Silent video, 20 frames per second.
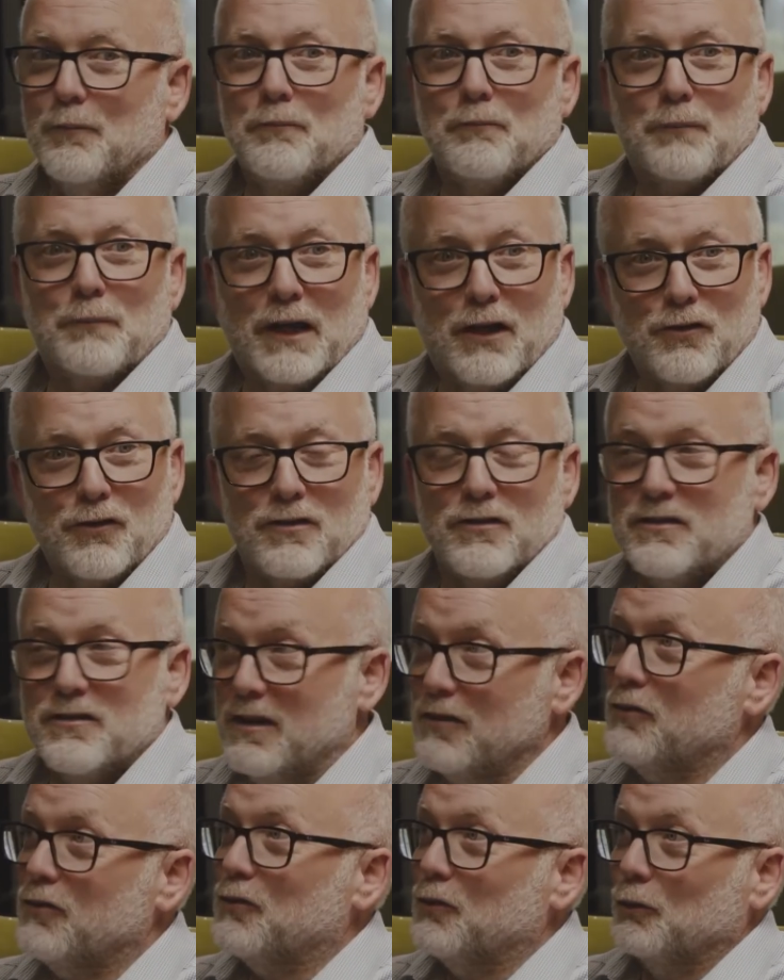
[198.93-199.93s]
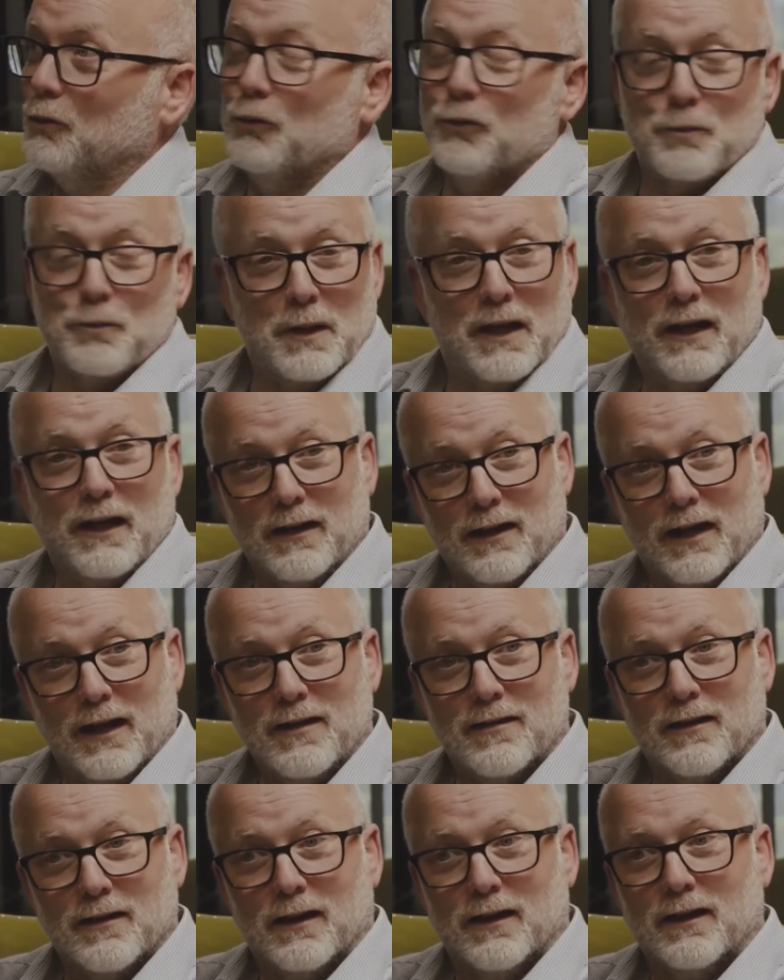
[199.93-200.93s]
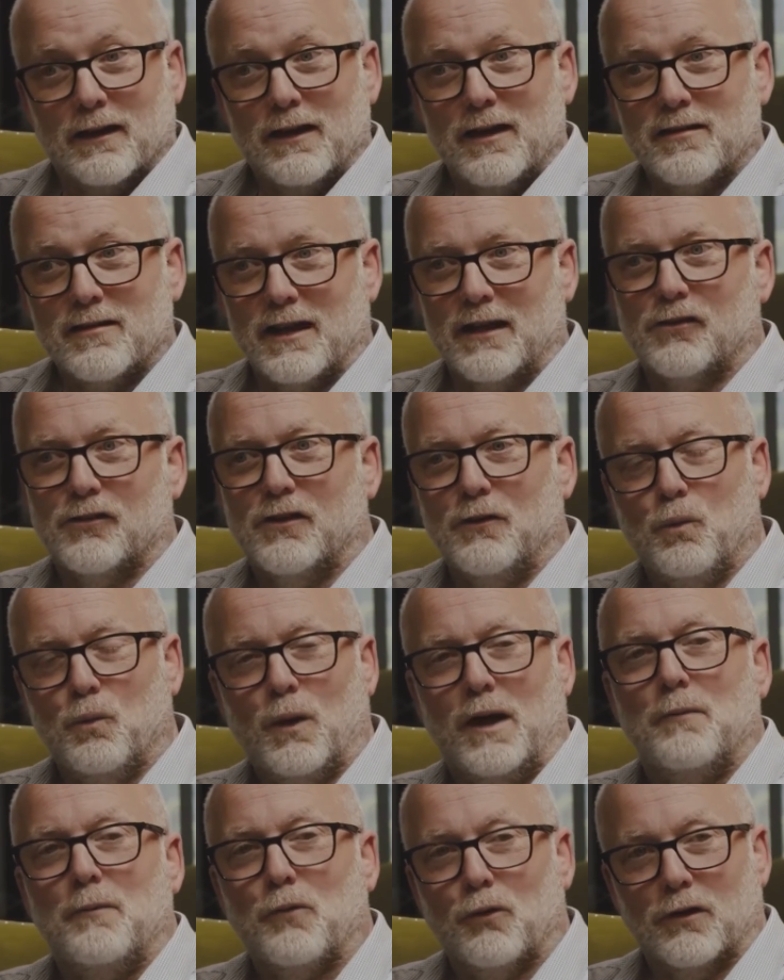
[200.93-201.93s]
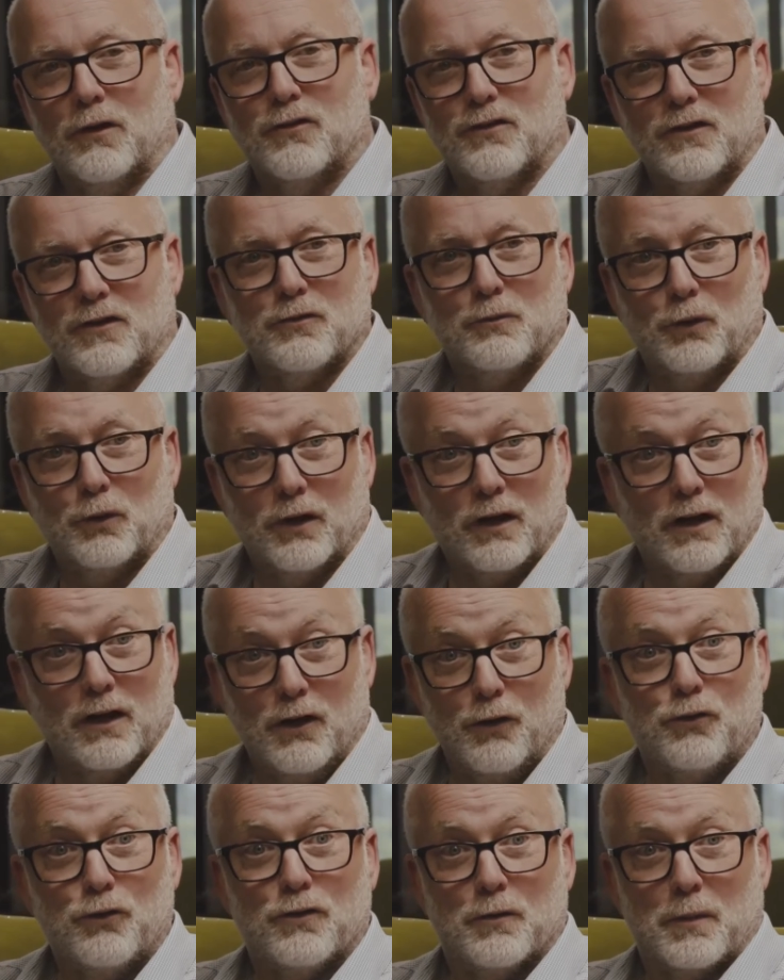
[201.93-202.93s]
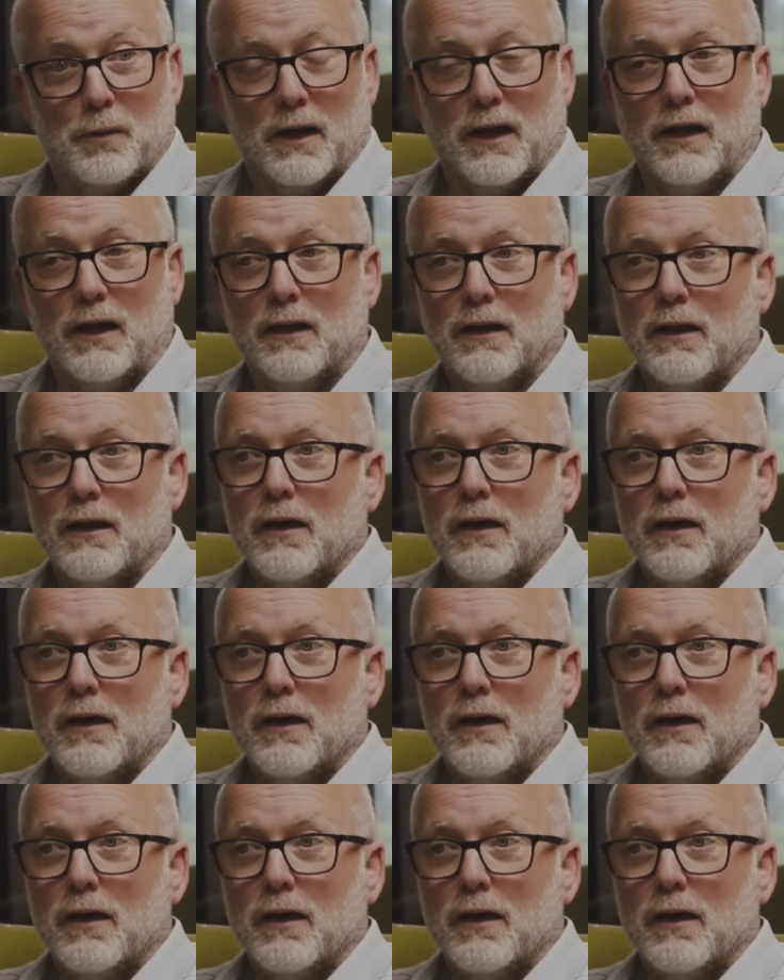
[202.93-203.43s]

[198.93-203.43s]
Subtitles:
because it's digital spinning data, it's actually way more accessible than it used to be.